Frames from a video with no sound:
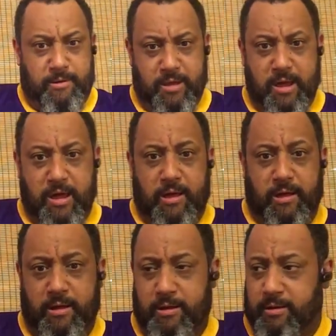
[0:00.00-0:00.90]
Yeah,
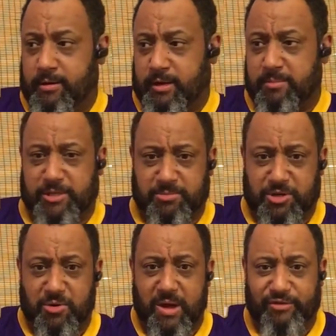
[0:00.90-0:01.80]
give me some
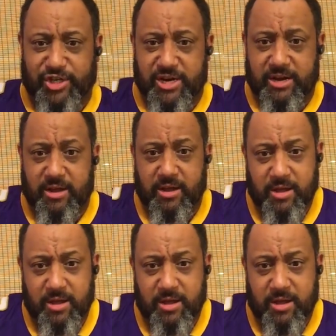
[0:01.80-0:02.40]
2FG.